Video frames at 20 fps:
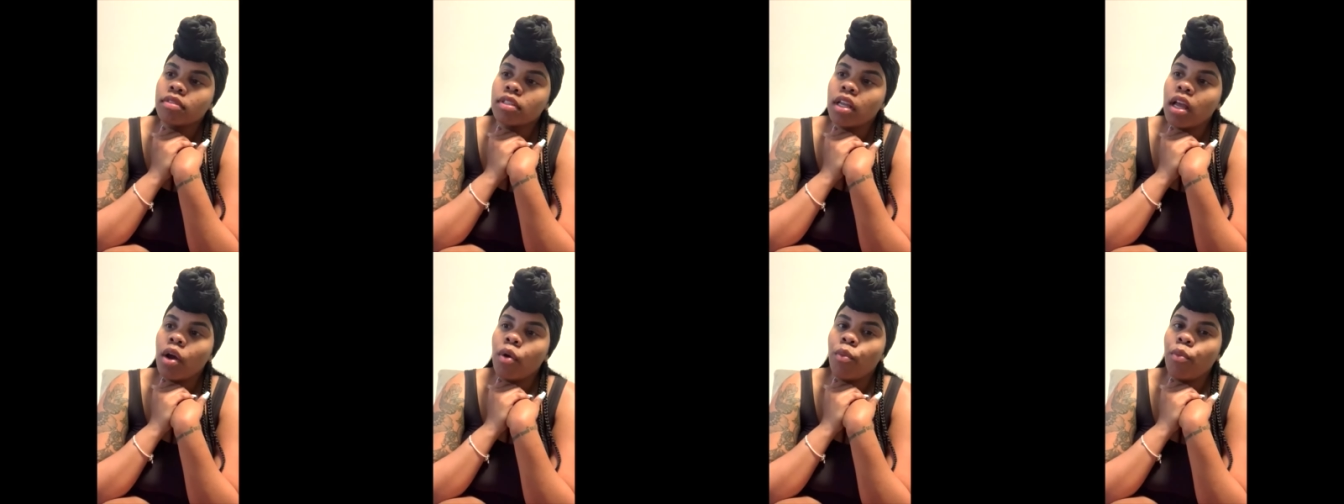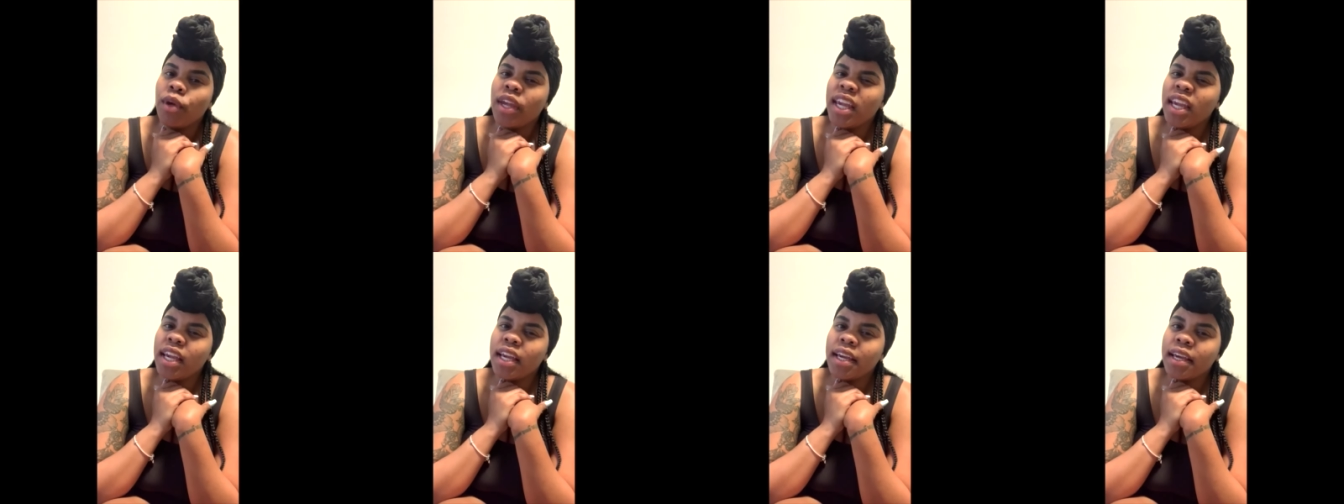a
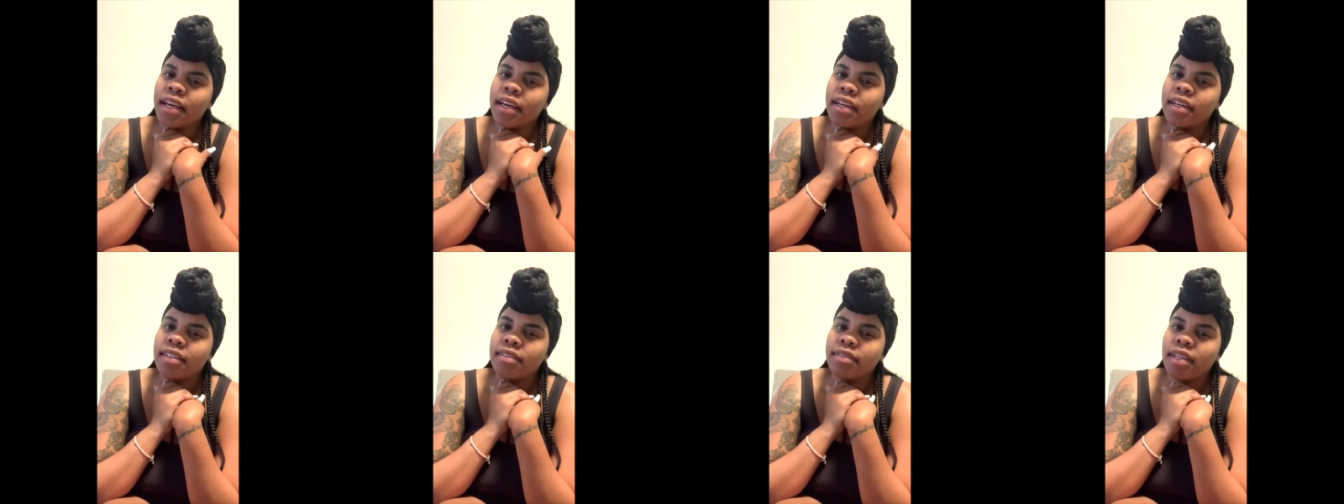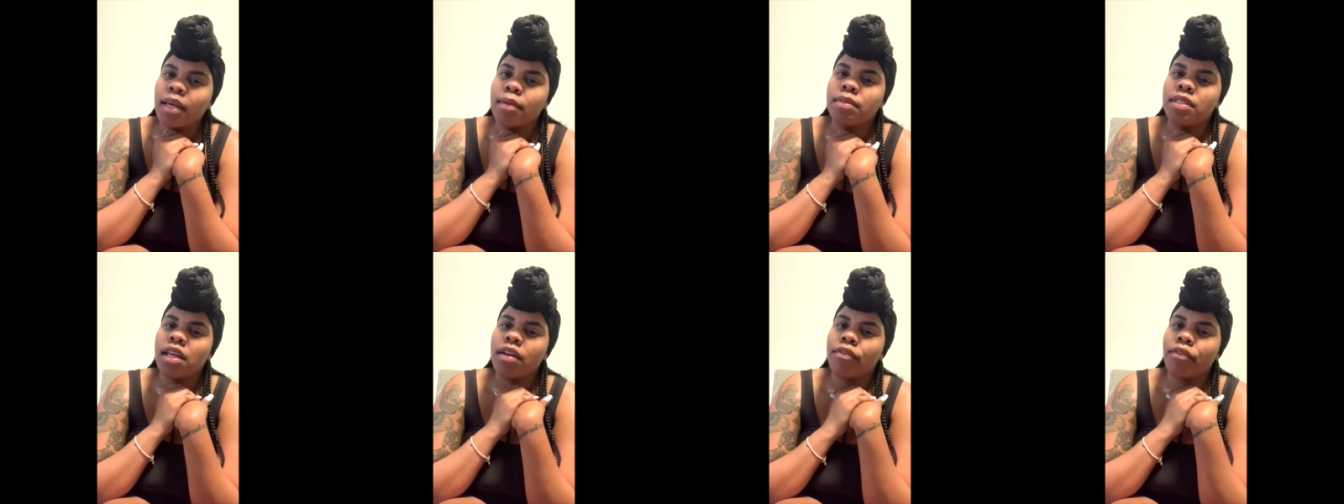week. Yeah,
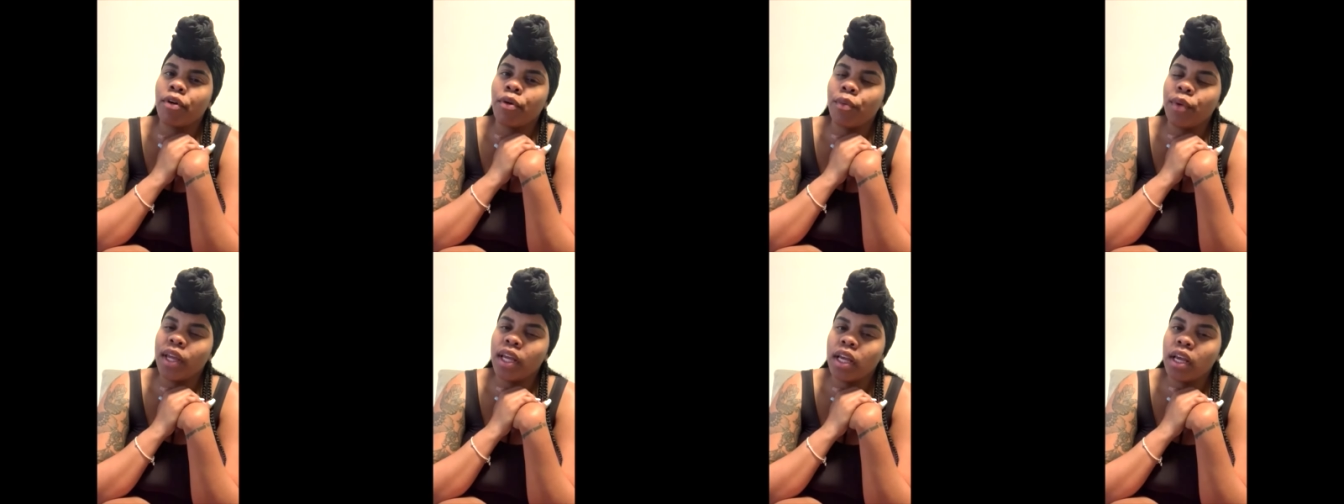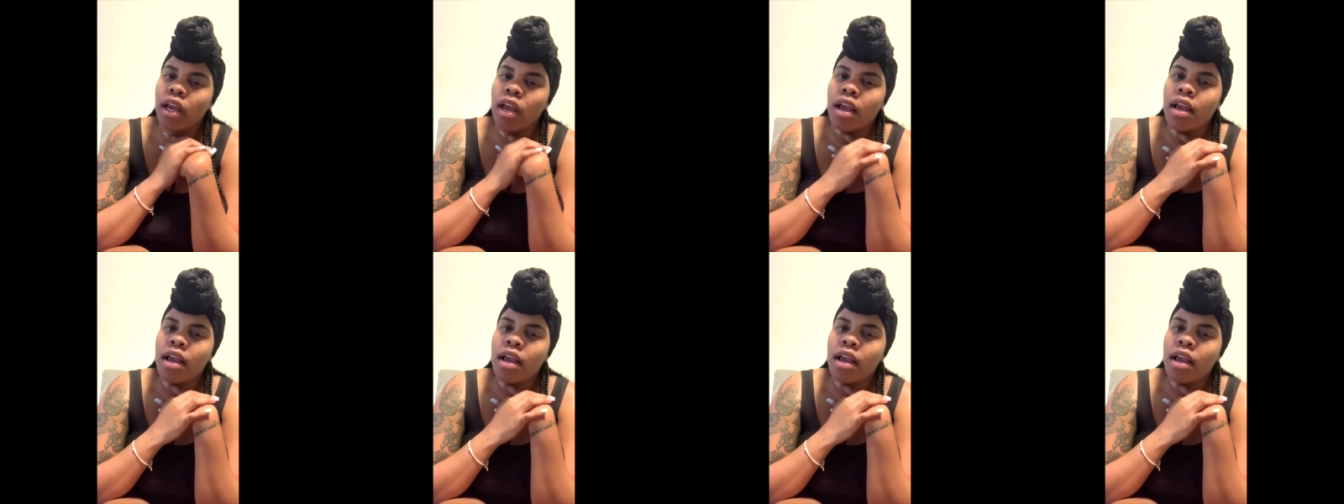I'm staying for a week.